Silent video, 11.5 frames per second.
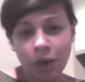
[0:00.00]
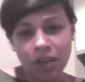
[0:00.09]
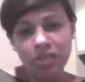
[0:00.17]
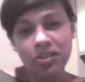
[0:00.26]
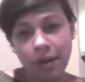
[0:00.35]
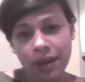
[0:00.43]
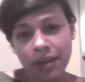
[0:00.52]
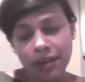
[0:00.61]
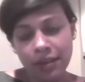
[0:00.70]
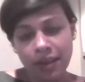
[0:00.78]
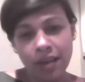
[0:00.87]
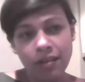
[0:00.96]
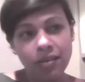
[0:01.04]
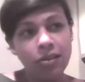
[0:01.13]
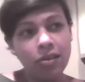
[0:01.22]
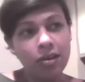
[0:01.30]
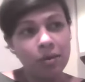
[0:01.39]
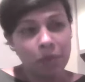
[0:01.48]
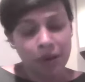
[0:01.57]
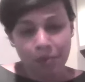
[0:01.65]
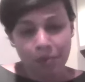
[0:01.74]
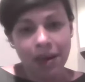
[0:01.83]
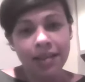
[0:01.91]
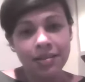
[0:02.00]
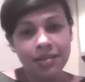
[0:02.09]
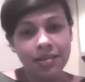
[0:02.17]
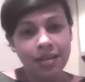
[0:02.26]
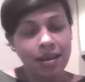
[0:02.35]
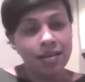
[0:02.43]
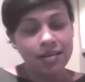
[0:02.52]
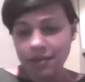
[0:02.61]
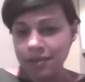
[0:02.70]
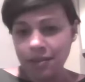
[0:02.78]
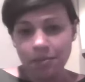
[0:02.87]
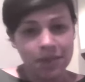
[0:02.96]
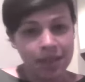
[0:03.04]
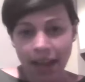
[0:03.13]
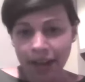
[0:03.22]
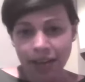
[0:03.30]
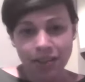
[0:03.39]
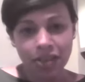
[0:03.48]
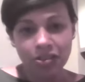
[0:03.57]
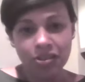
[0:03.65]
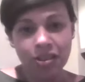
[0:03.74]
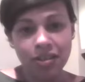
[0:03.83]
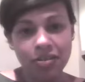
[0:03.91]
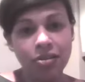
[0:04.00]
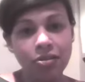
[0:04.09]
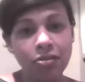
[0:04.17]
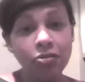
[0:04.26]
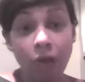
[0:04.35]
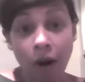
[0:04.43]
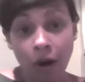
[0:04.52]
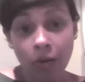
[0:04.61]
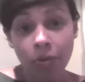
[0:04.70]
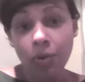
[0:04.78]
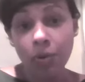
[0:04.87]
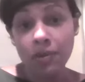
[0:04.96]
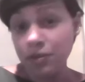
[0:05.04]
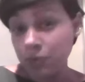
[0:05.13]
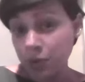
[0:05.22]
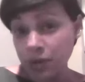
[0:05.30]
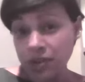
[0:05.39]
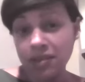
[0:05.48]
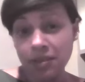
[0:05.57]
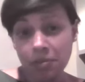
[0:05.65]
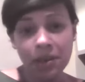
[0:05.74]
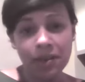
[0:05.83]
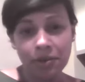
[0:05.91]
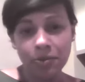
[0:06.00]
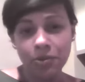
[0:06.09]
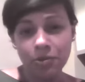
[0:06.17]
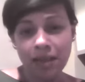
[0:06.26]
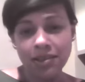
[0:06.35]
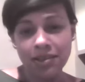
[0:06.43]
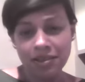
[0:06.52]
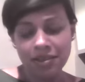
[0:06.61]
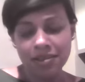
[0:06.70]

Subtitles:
we're showing that you can put in place systems and architecture to grow women's voices in political space.